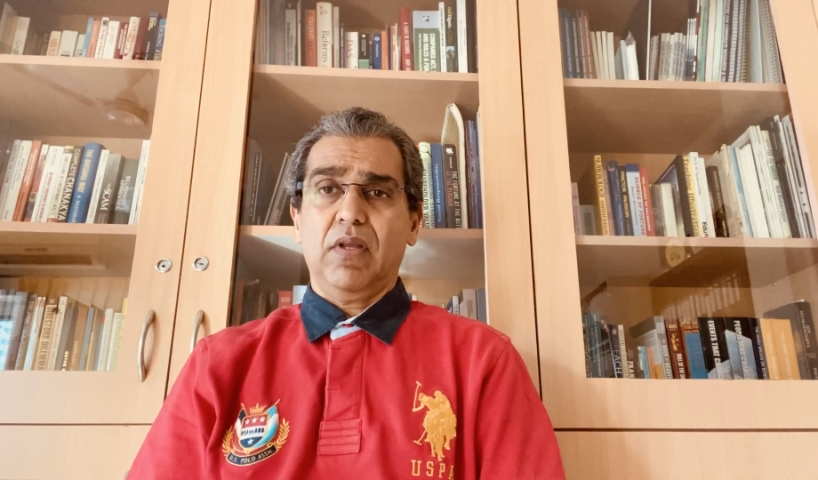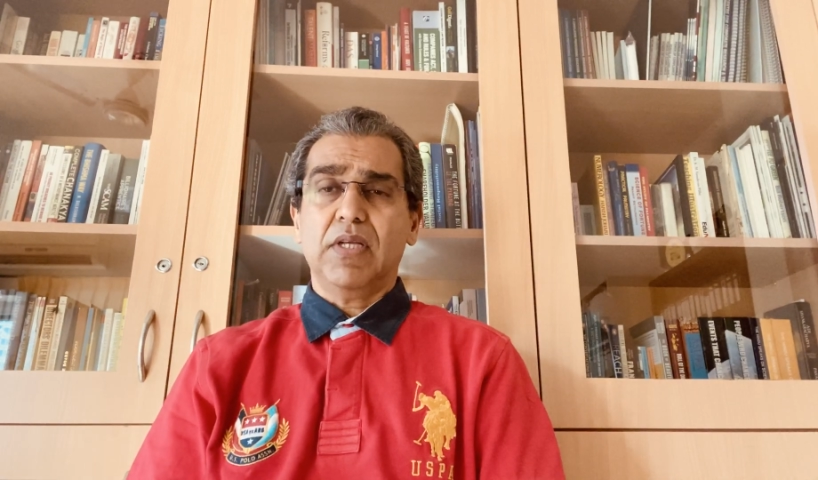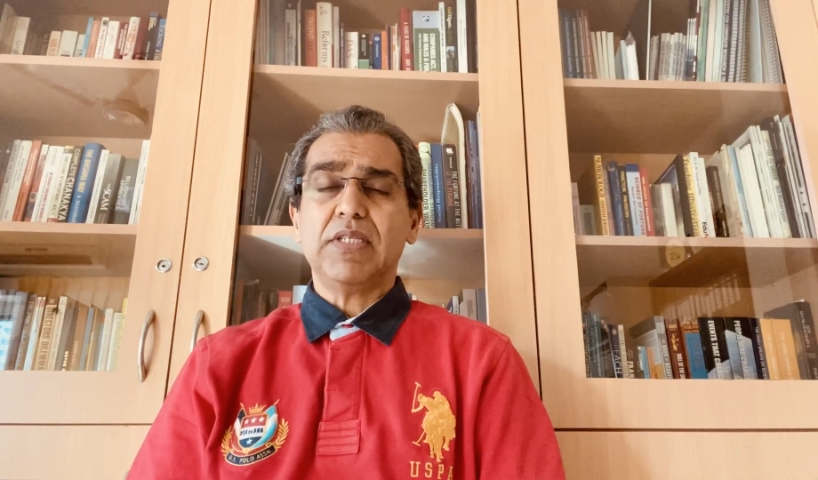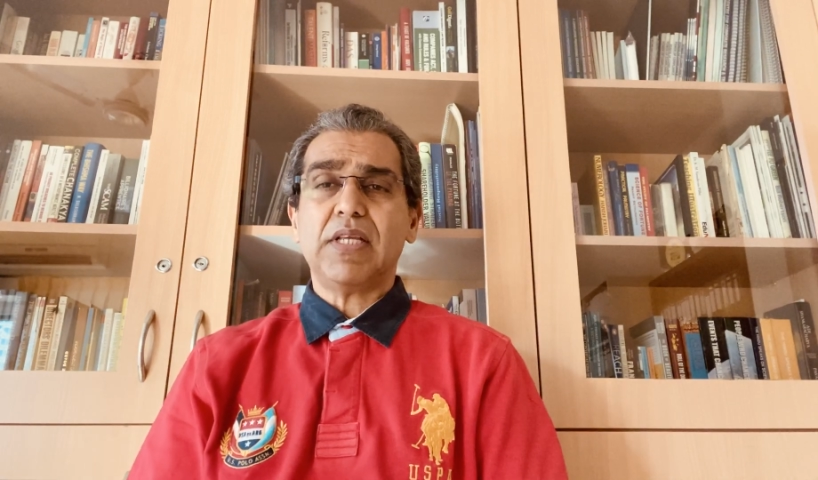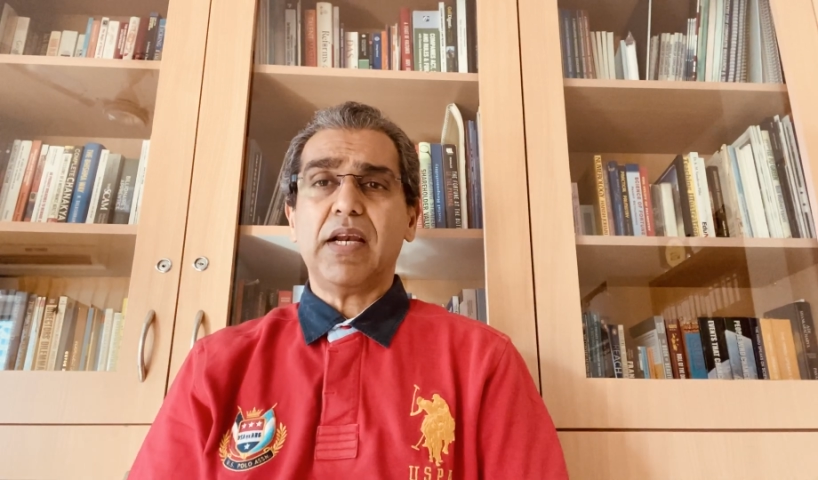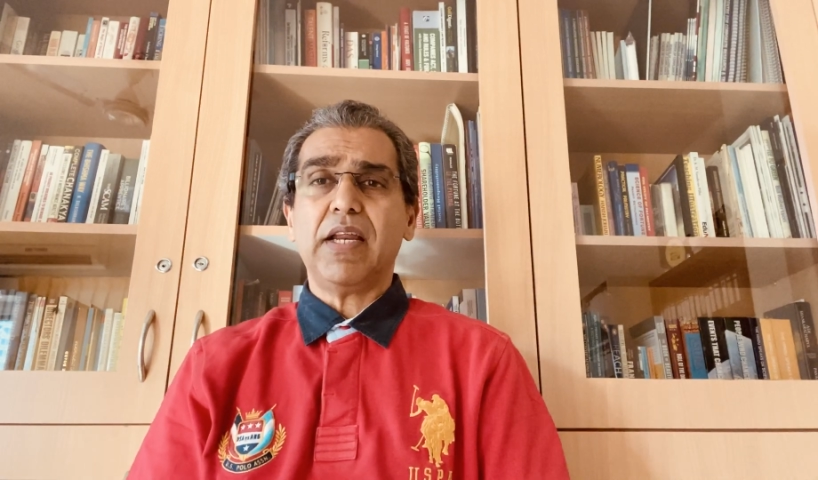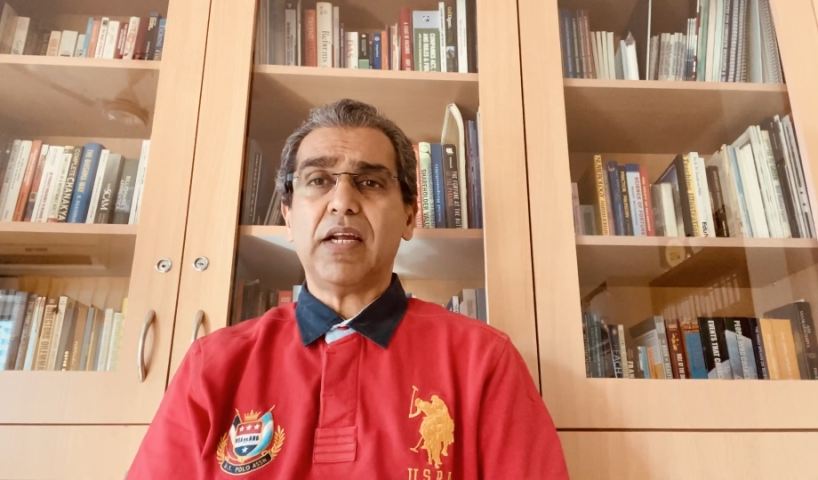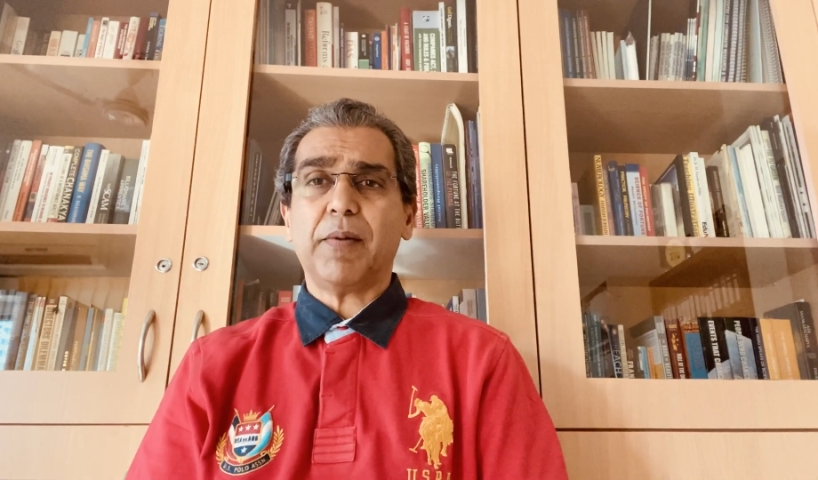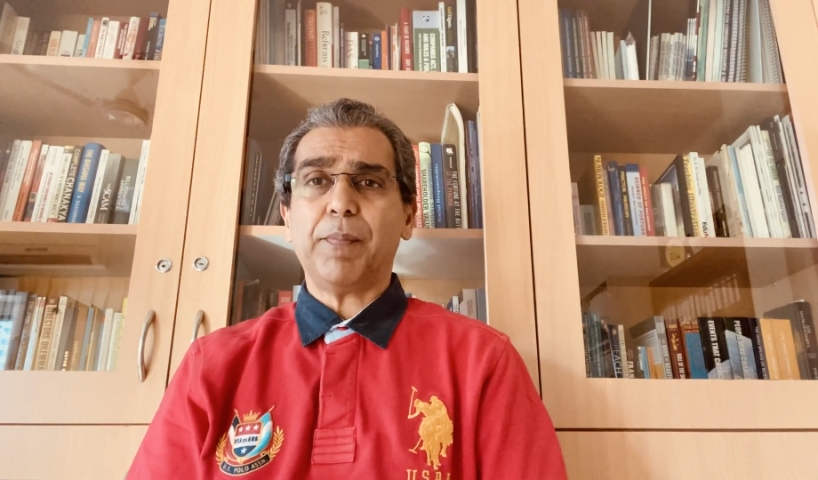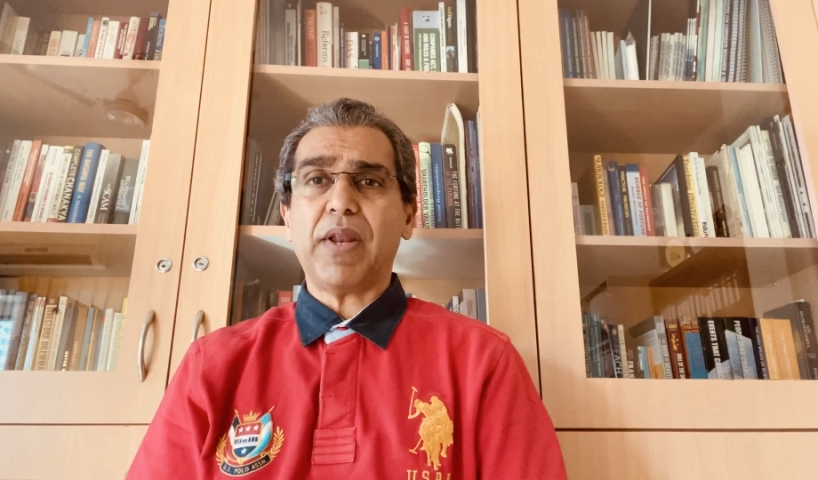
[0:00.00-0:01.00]
Is there any
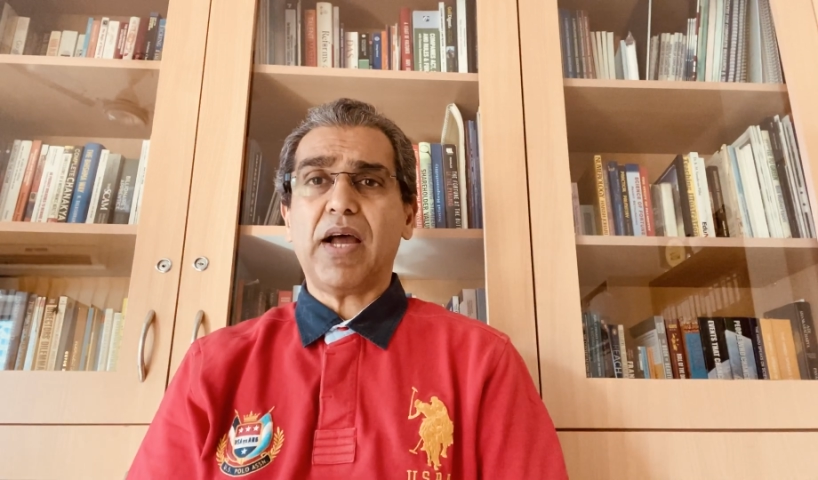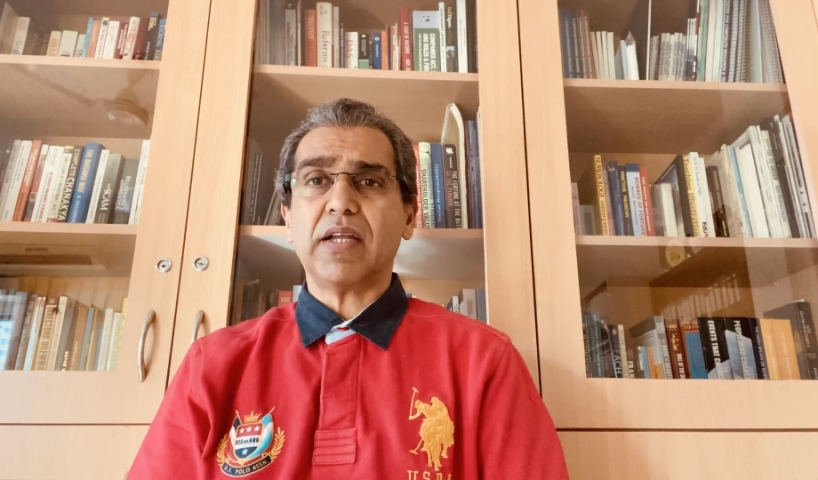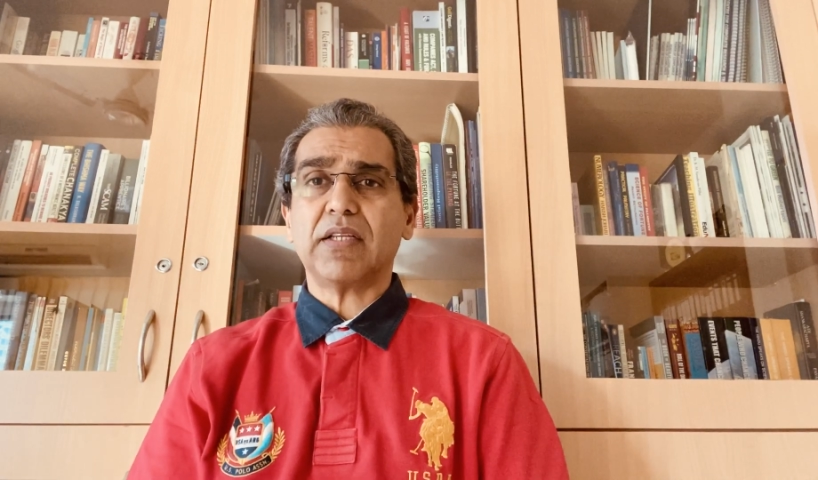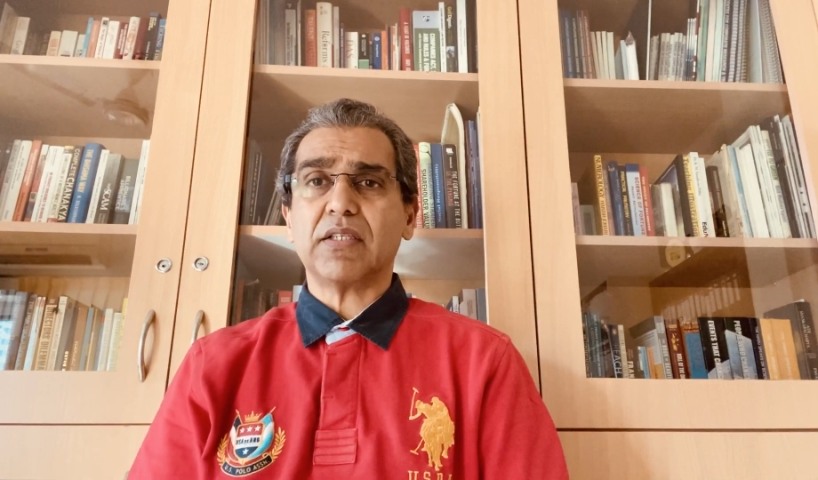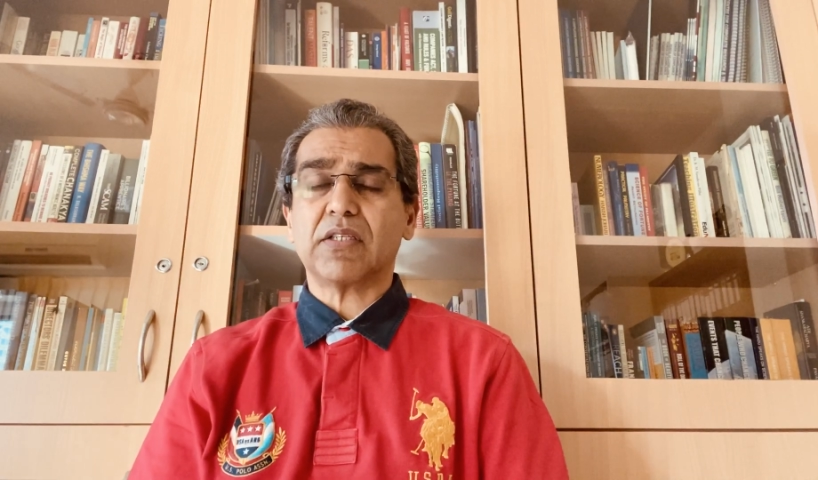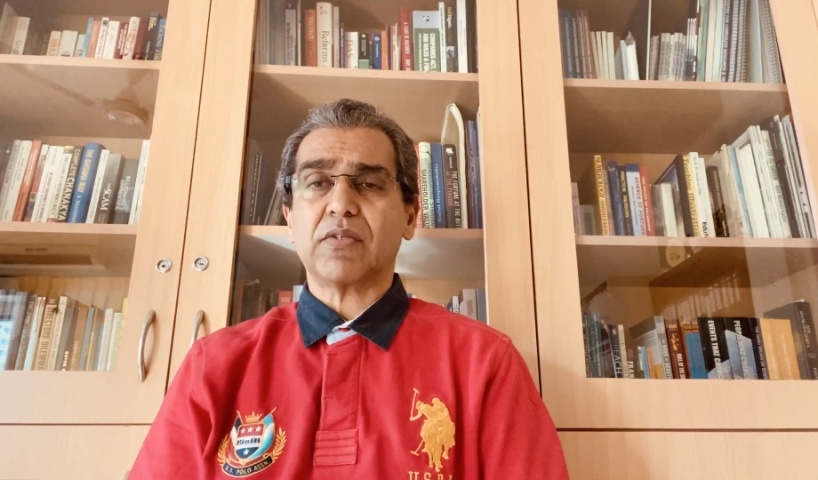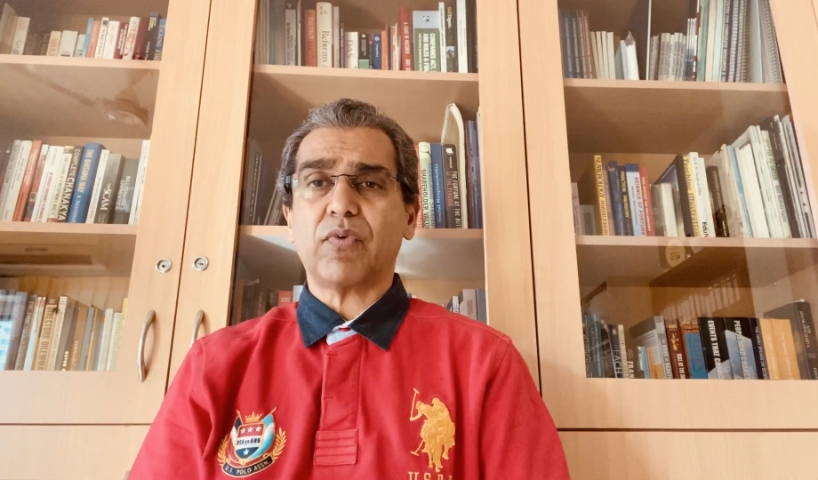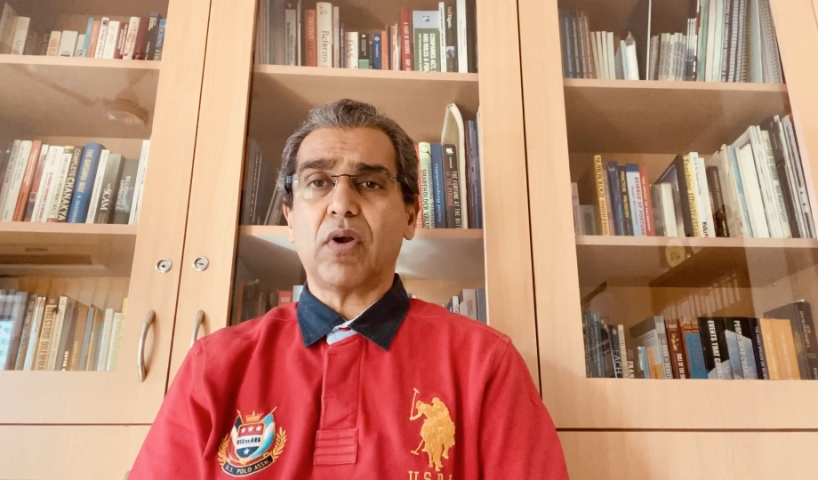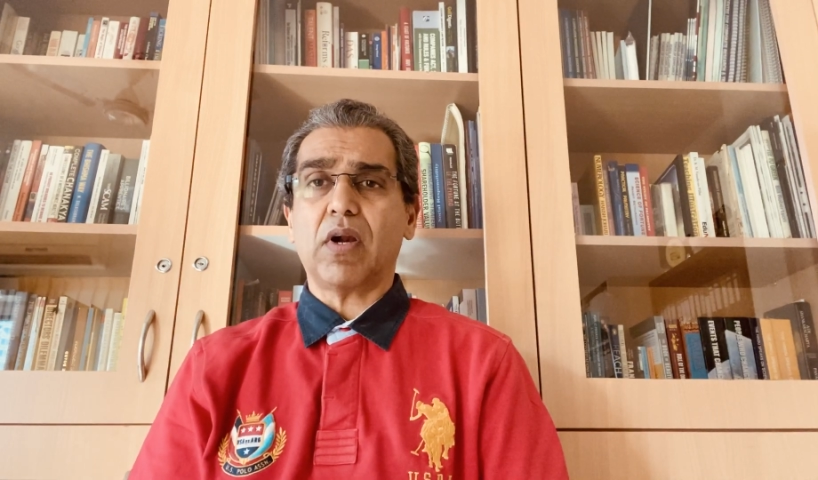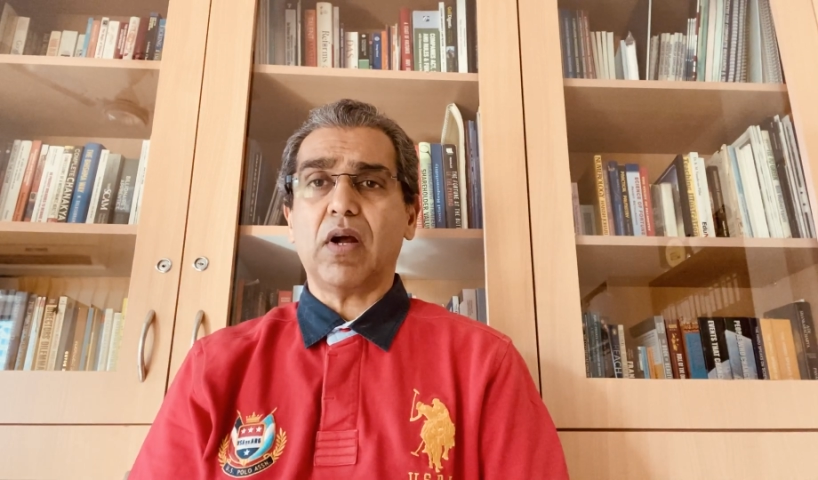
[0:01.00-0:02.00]
compliance for